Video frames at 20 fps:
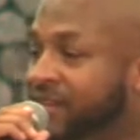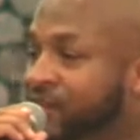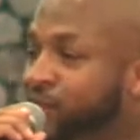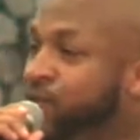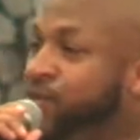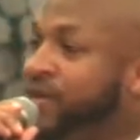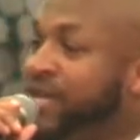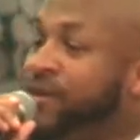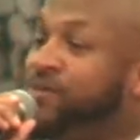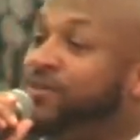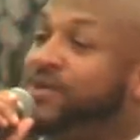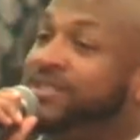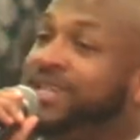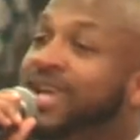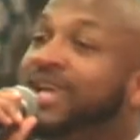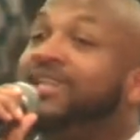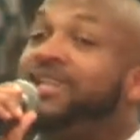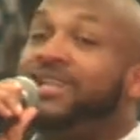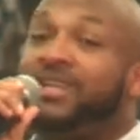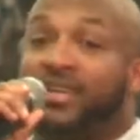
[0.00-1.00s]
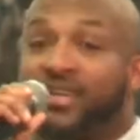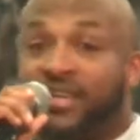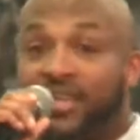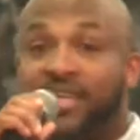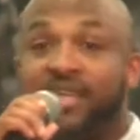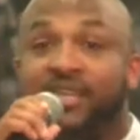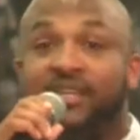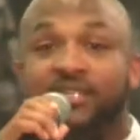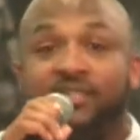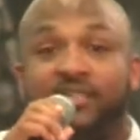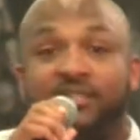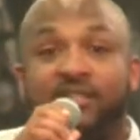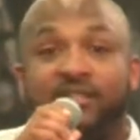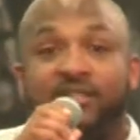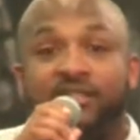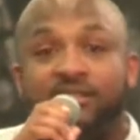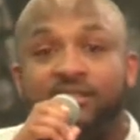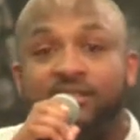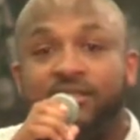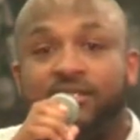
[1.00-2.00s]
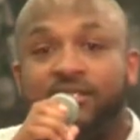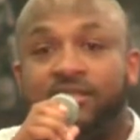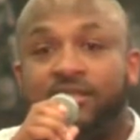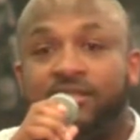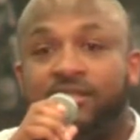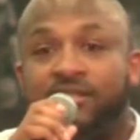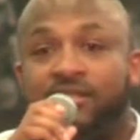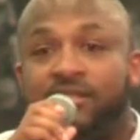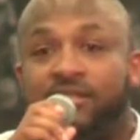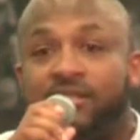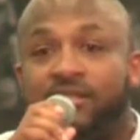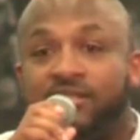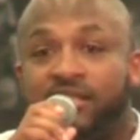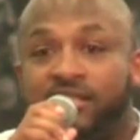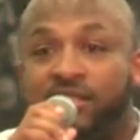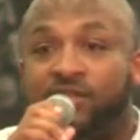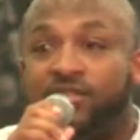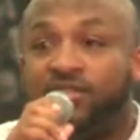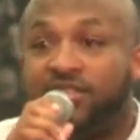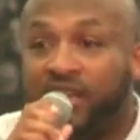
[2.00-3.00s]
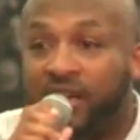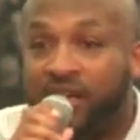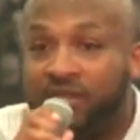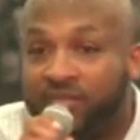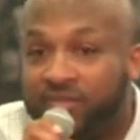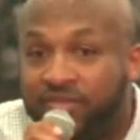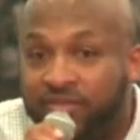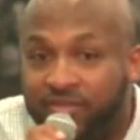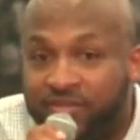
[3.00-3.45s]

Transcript: you keep what they did in to yourself.